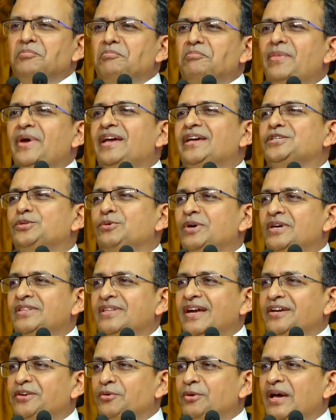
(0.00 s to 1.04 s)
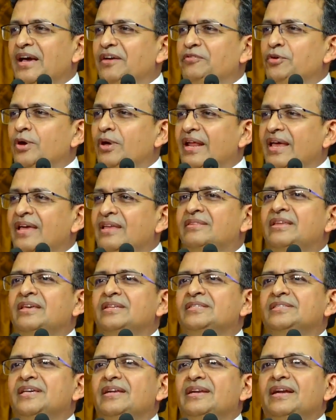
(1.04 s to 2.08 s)
make sure that you have your
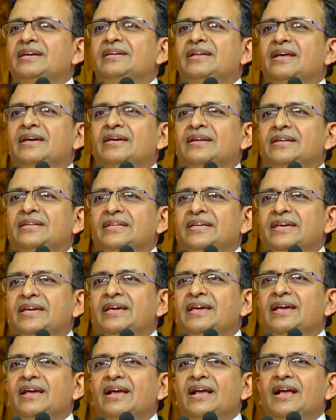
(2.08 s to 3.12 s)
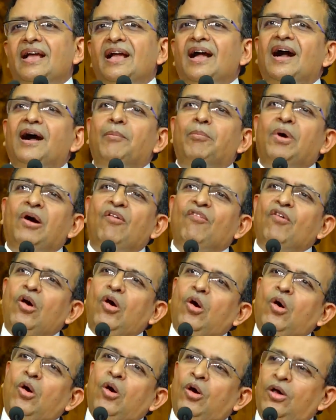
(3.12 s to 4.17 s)
ethics and integrity
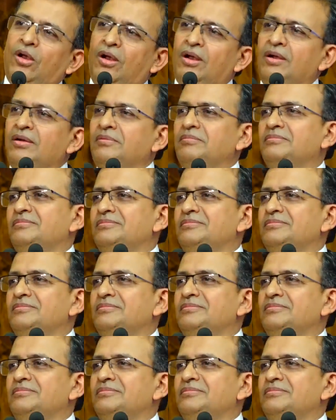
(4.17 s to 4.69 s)
above all.